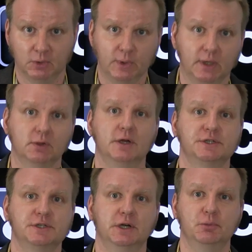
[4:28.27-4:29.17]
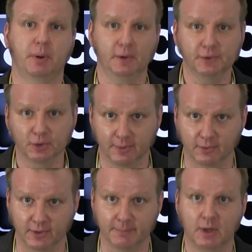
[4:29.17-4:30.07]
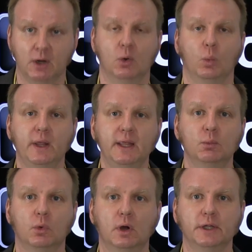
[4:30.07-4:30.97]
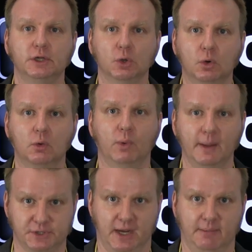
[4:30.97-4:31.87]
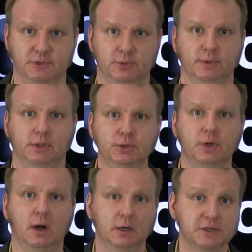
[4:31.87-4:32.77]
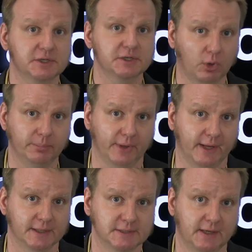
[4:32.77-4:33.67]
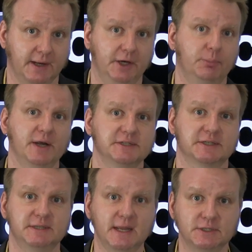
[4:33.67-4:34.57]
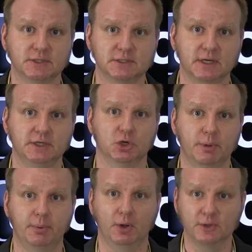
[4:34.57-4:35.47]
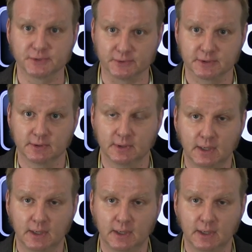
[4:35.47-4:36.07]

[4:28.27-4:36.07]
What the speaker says: We are launching a new partner program. We want your web shop to include our support plans and enterprise extensions in your proposals.